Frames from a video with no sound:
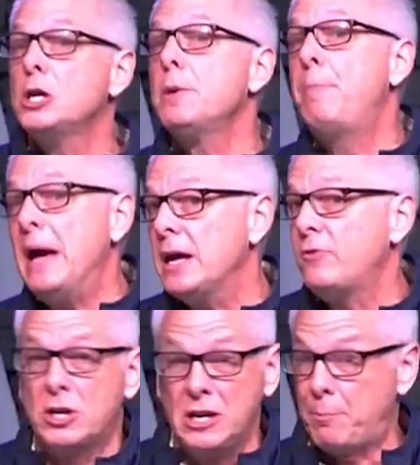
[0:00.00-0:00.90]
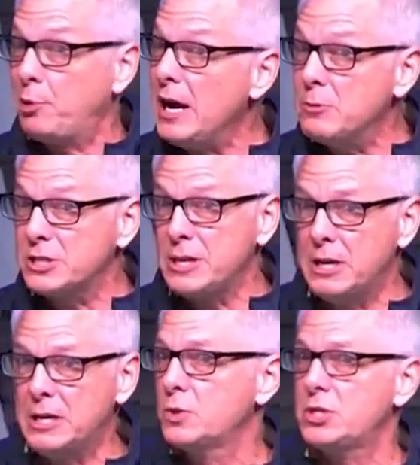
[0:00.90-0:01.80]
If you're going to pray with
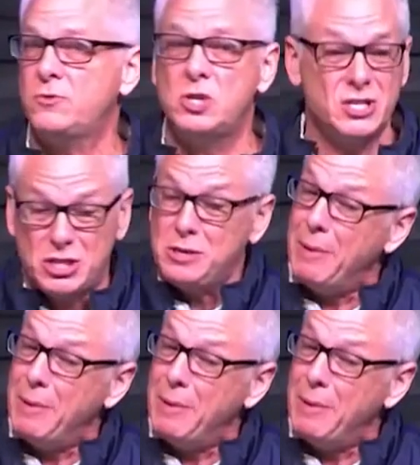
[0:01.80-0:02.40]
somebody to receive Jesus,